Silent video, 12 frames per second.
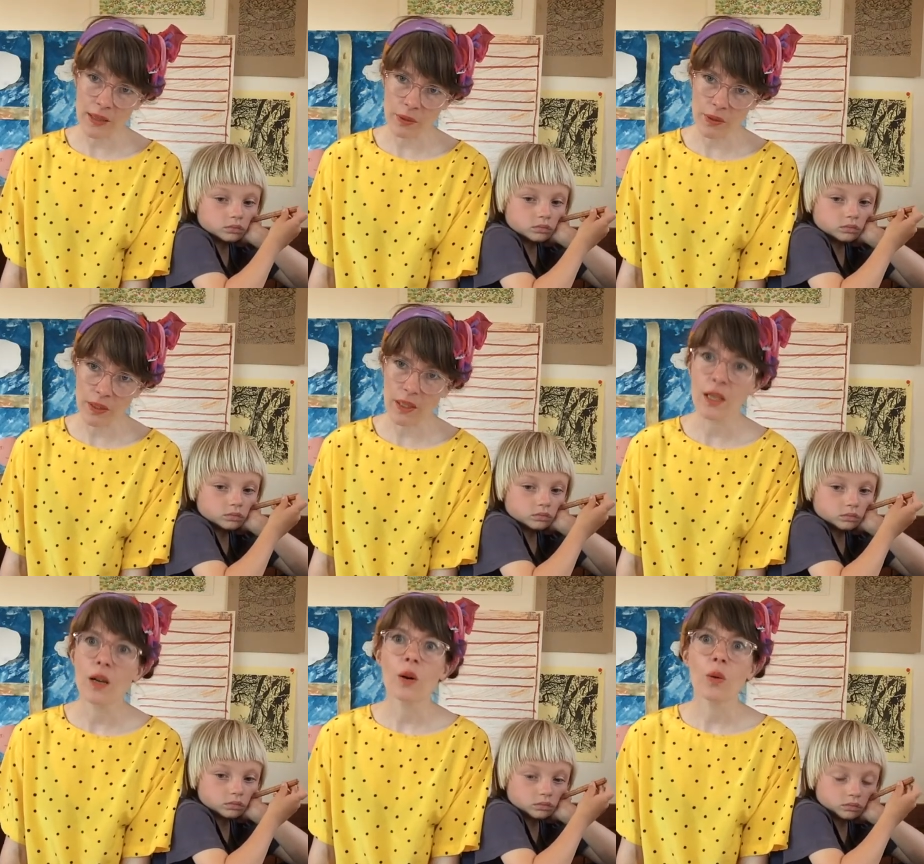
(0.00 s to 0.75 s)
Speaker 1: And with
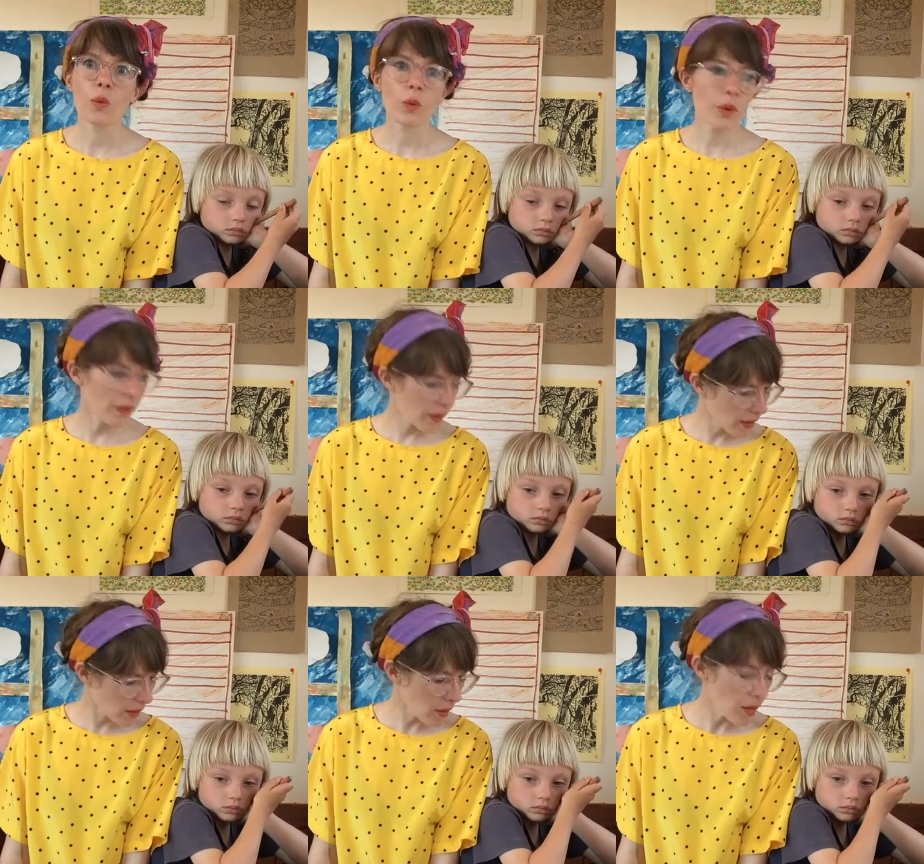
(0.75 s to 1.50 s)
a
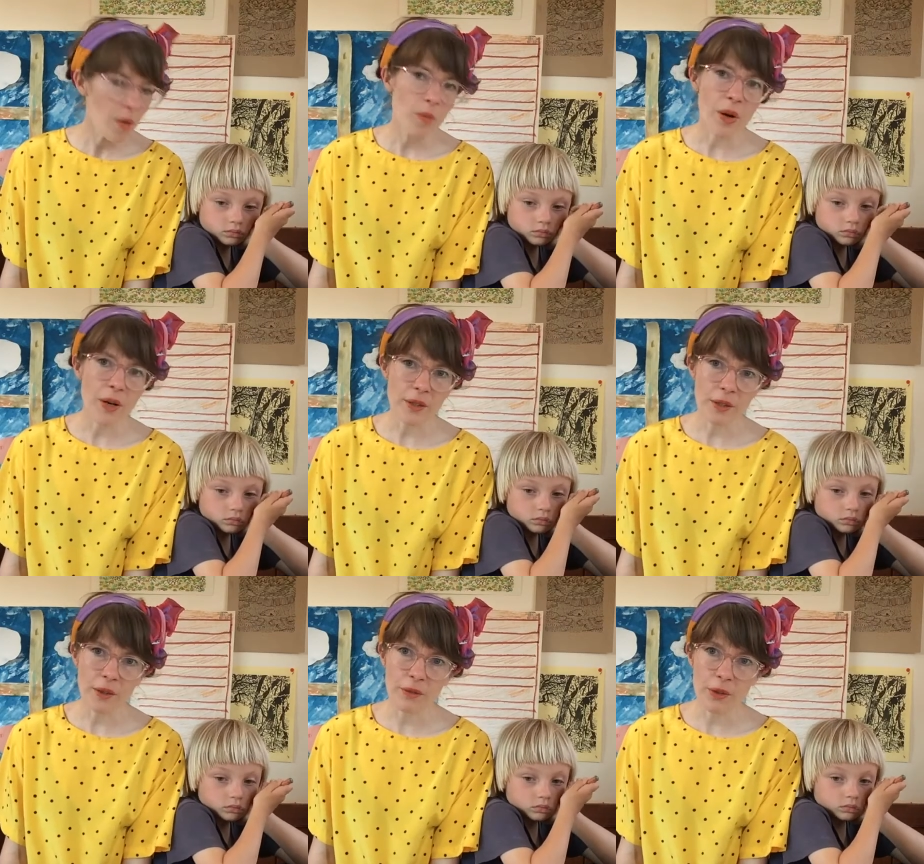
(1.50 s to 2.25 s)
willing
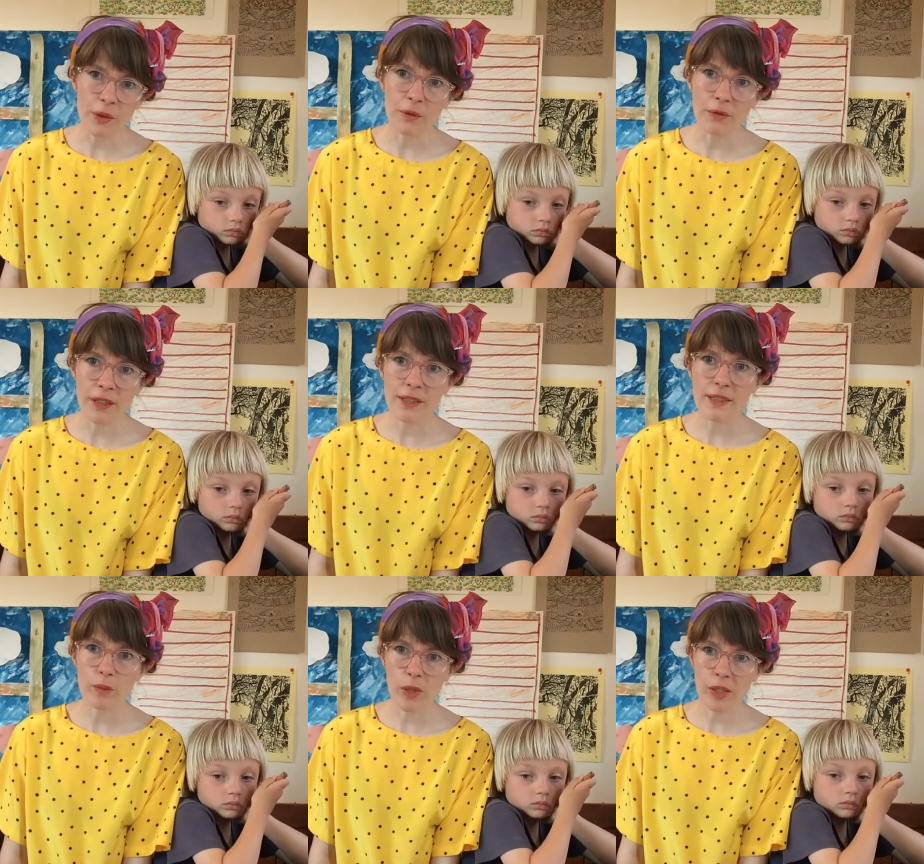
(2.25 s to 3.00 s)
partner, if you can
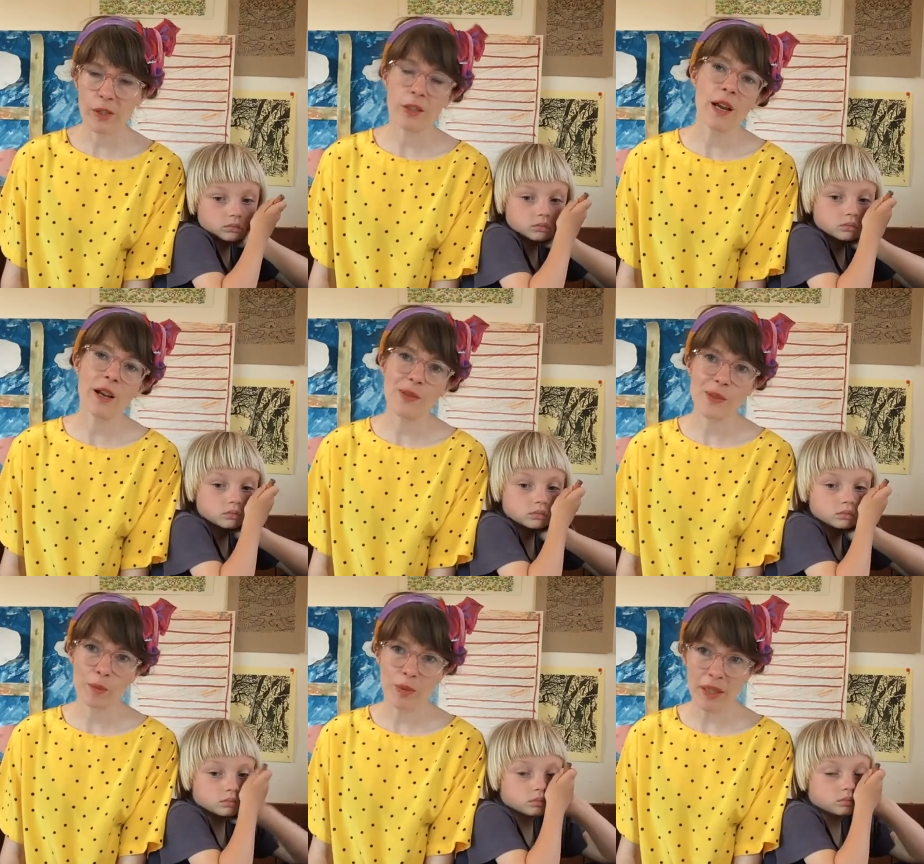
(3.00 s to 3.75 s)
find someone in your
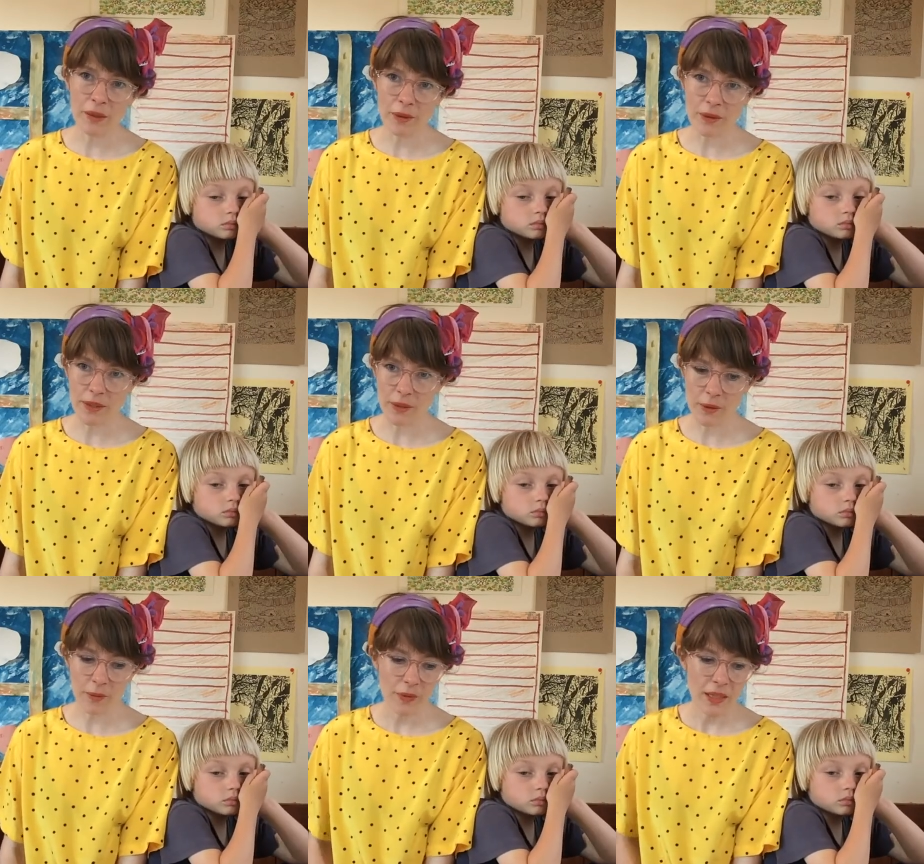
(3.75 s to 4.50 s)
house to play with
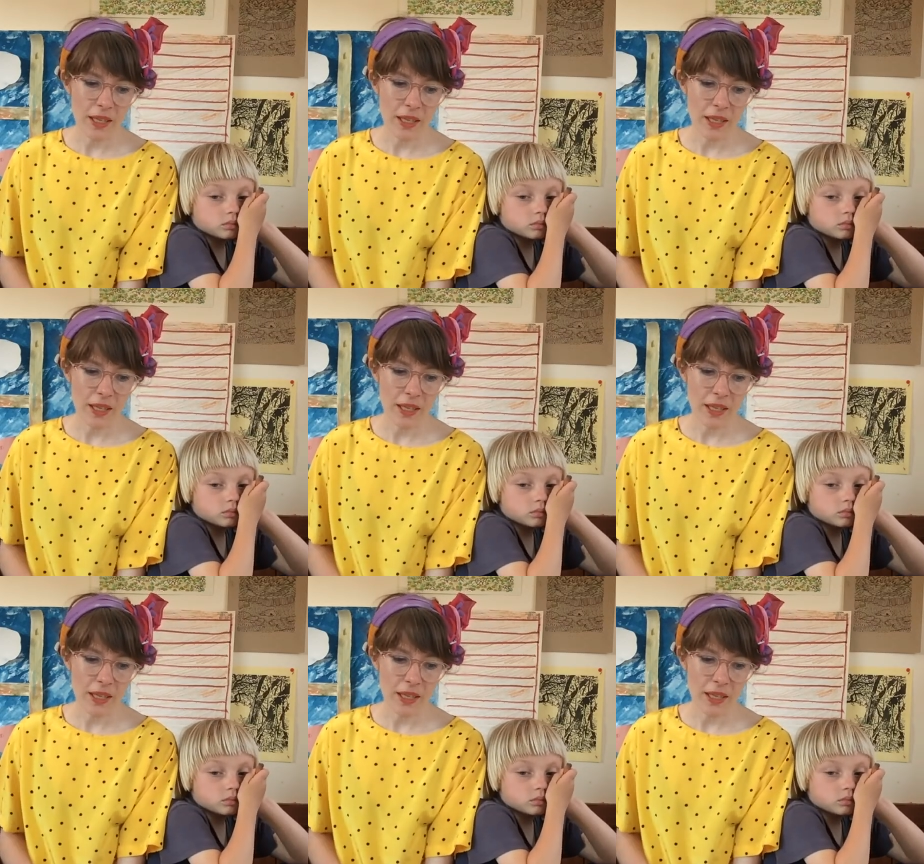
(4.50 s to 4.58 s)
you,